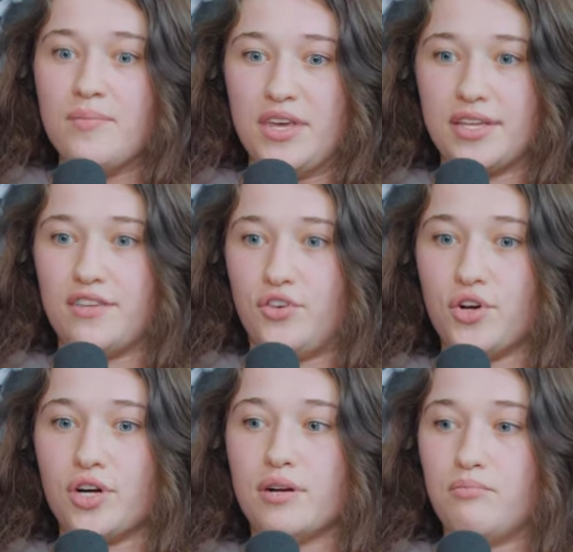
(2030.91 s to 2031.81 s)
Because if
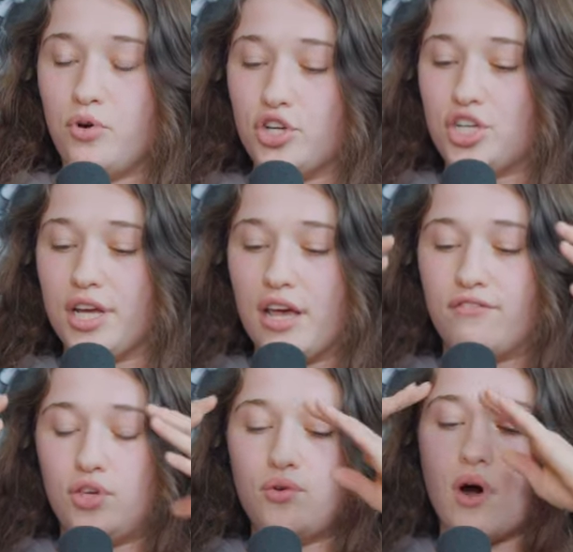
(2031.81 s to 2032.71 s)
you're pushing, if
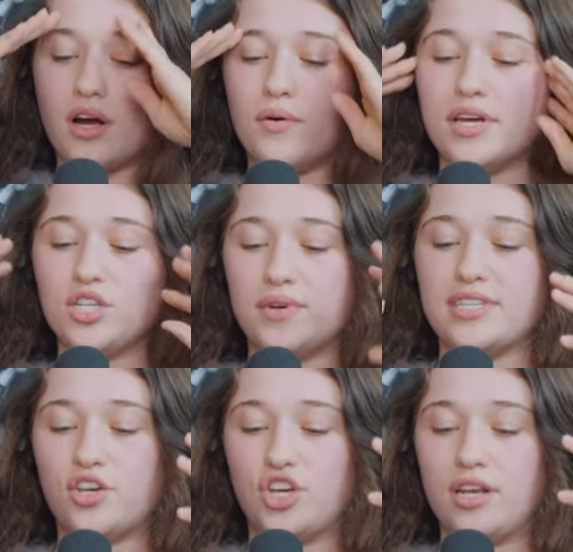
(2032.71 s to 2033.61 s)
you are going into a
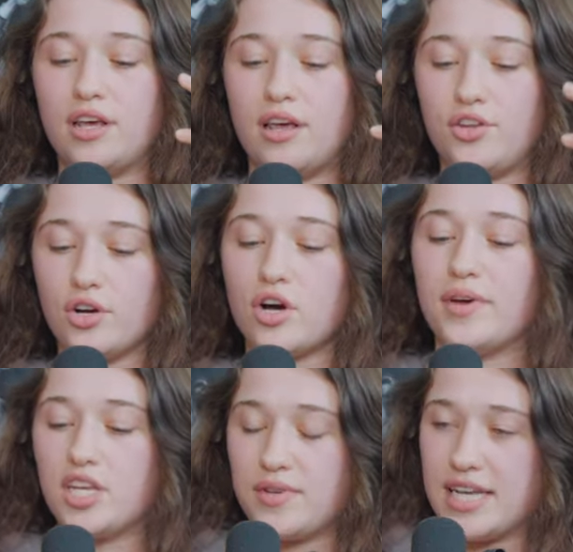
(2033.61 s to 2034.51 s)
session and you're
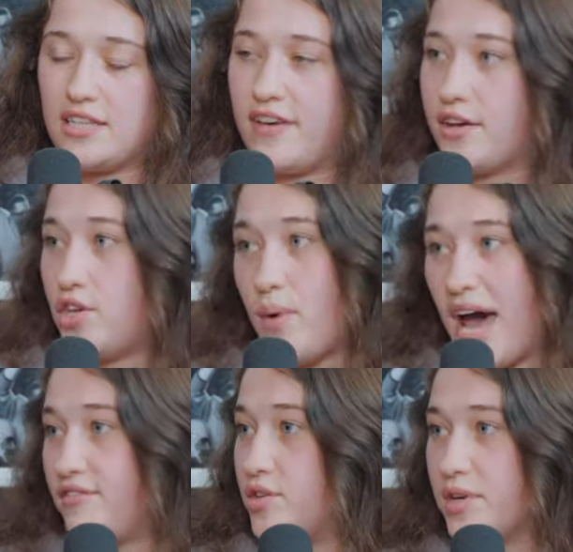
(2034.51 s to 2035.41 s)
going into a set to failure, you
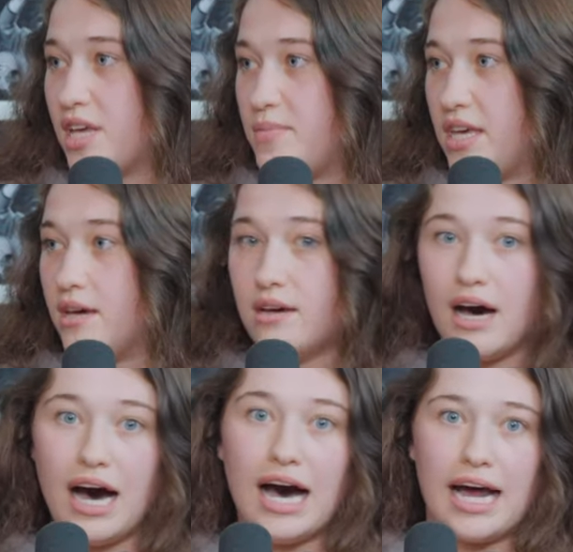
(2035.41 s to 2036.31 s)
have to really be
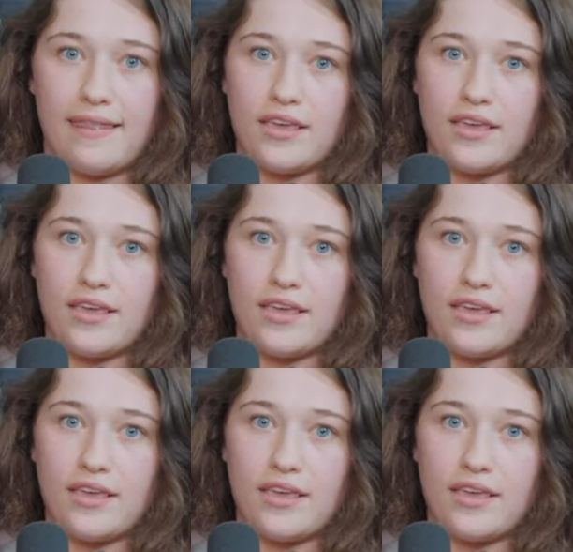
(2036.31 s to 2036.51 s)
on.